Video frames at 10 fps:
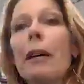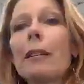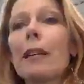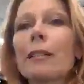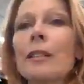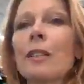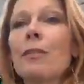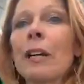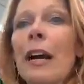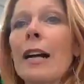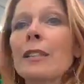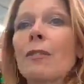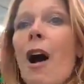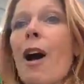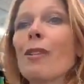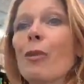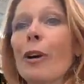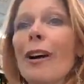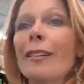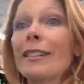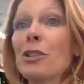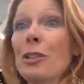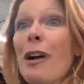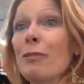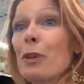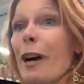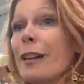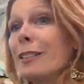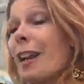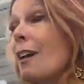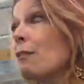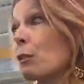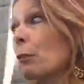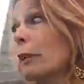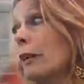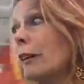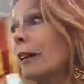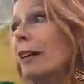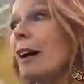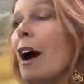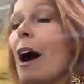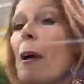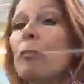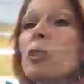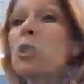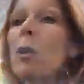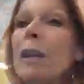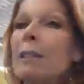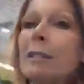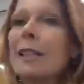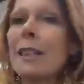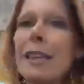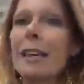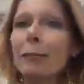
dozen different kinds of olive oil on this shelf, you guys, for real. So here's the thing.